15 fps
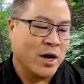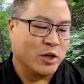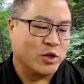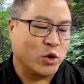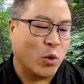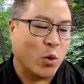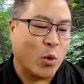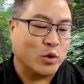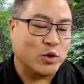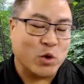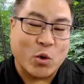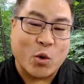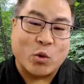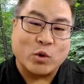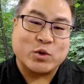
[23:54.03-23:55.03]
So
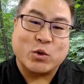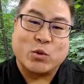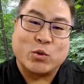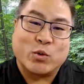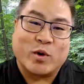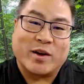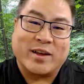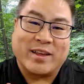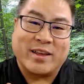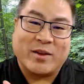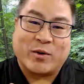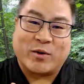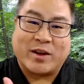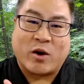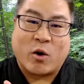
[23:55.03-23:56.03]

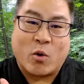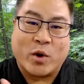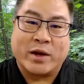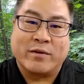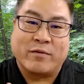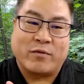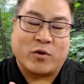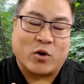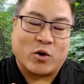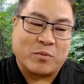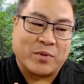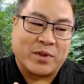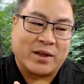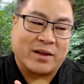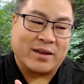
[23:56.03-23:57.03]
going
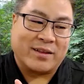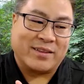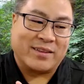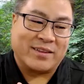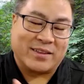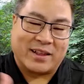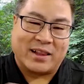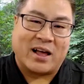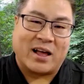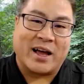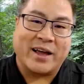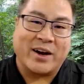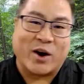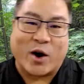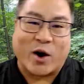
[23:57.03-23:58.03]
from to the
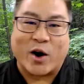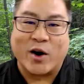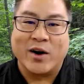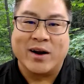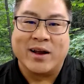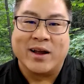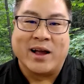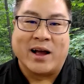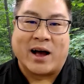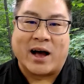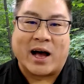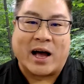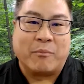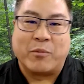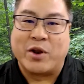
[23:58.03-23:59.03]
LiDAR,
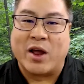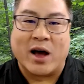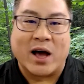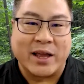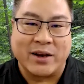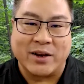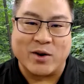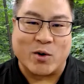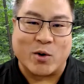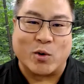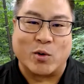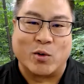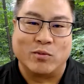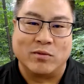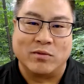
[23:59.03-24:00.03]
I'm dying to
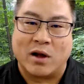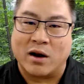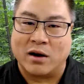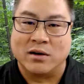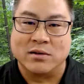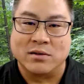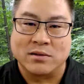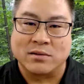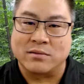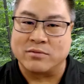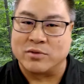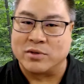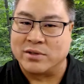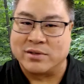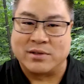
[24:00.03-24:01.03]
know, Lars
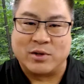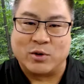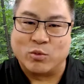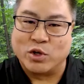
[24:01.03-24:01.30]
was the